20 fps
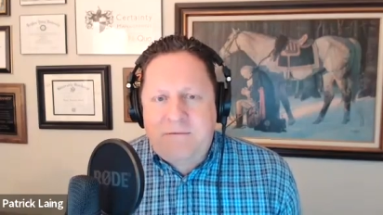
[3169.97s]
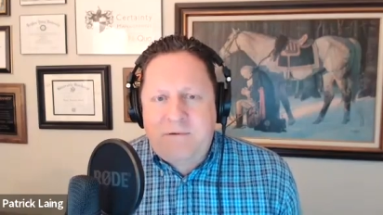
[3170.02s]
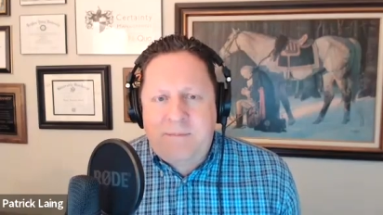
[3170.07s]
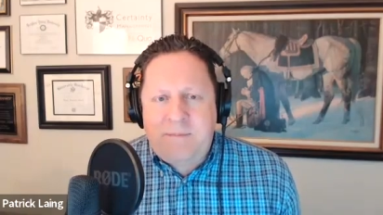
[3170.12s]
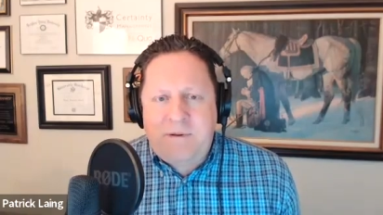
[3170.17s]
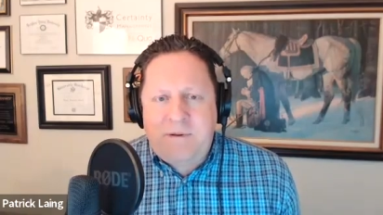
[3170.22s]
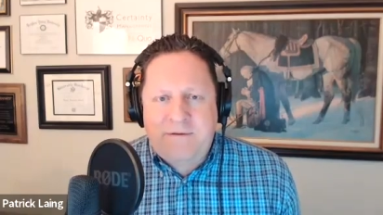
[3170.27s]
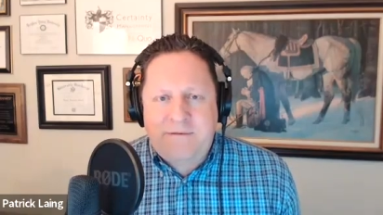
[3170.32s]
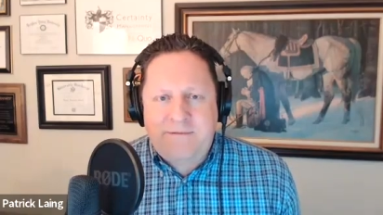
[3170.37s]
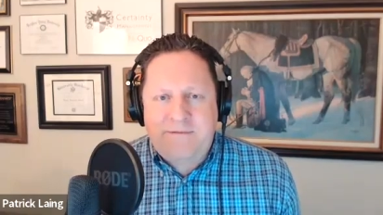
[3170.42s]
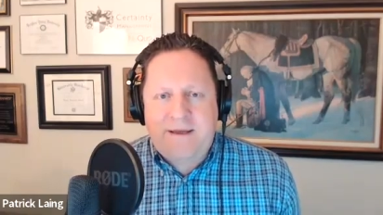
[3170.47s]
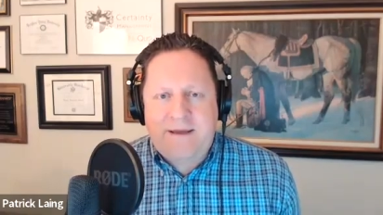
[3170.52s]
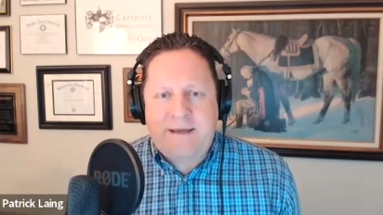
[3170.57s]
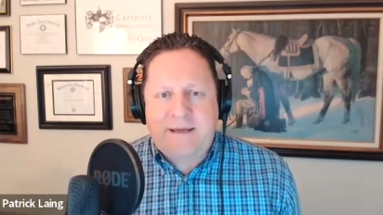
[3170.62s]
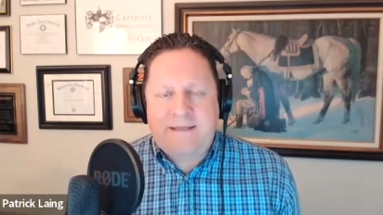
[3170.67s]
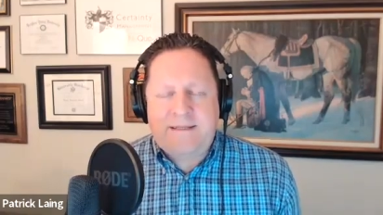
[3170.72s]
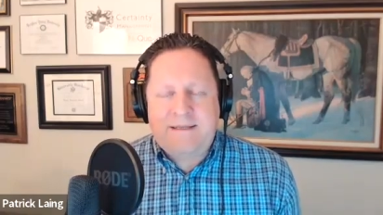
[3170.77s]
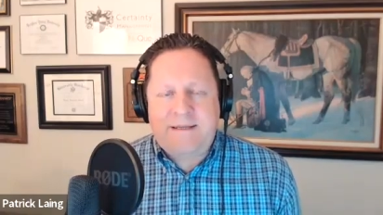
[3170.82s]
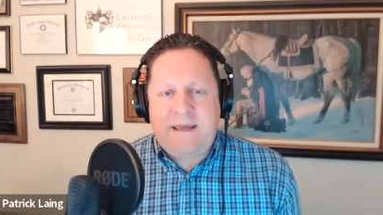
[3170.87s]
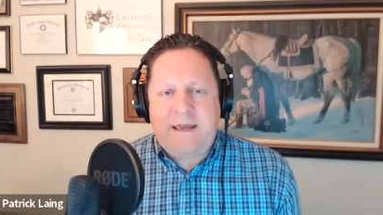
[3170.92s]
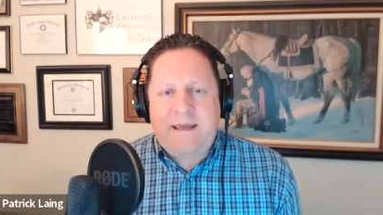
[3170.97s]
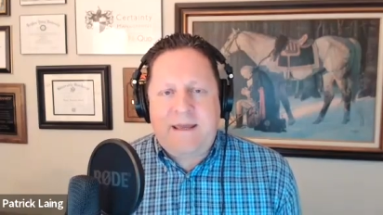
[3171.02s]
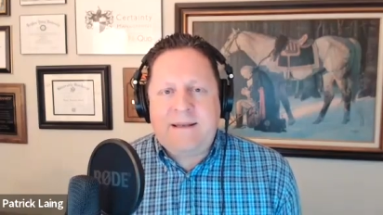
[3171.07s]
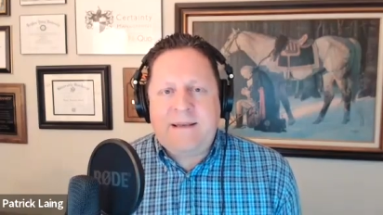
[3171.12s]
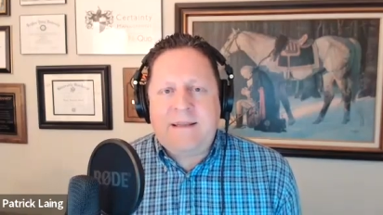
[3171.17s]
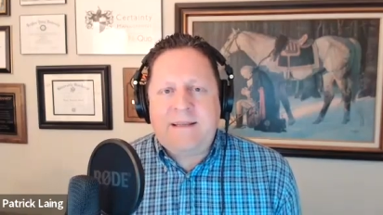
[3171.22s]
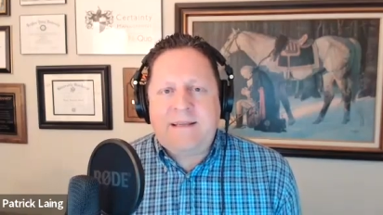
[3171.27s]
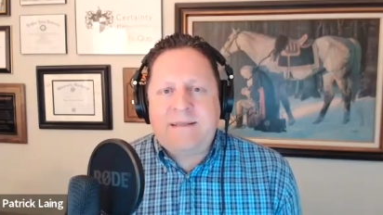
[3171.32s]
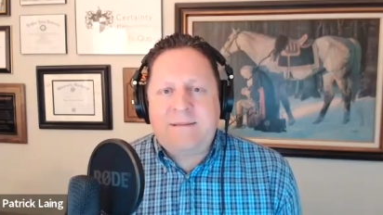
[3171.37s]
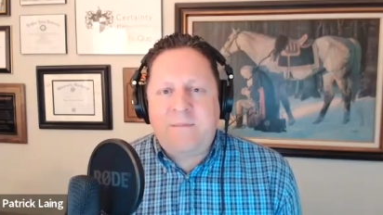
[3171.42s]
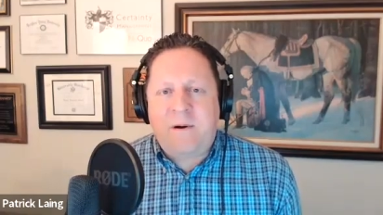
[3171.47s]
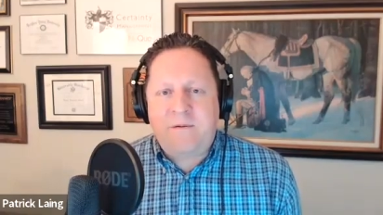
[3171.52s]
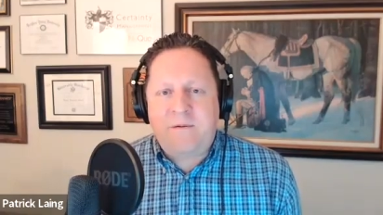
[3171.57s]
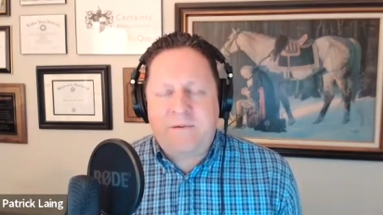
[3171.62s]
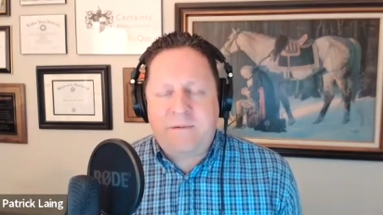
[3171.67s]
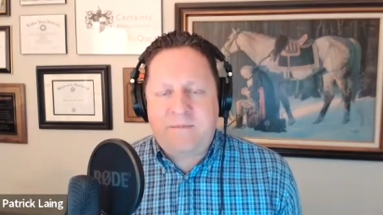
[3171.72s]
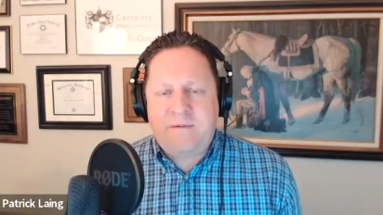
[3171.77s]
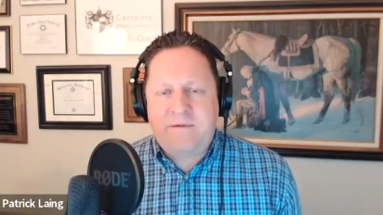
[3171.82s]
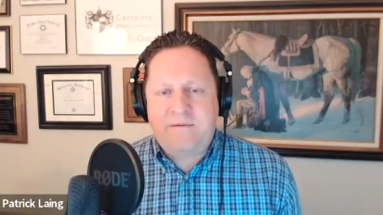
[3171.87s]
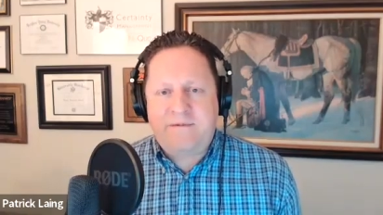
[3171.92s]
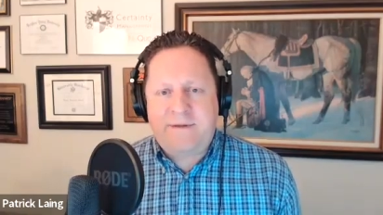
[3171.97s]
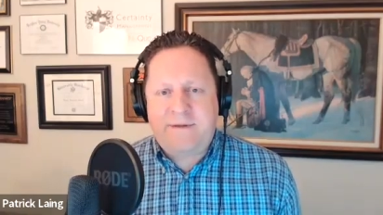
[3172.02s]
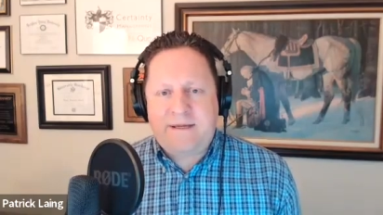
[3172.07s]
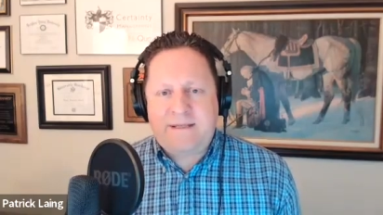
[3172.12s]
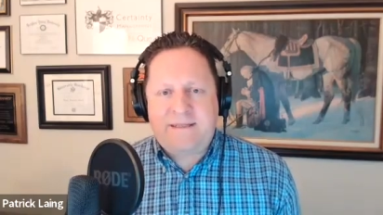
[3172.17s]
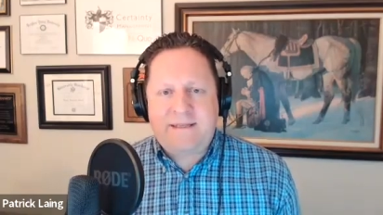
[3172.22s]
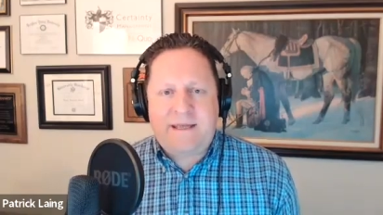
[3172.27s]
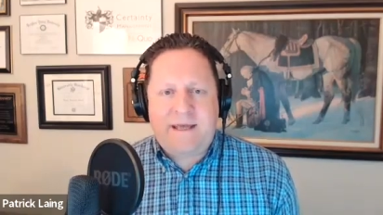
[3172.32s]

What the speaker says: ripple effects and small ripple effects.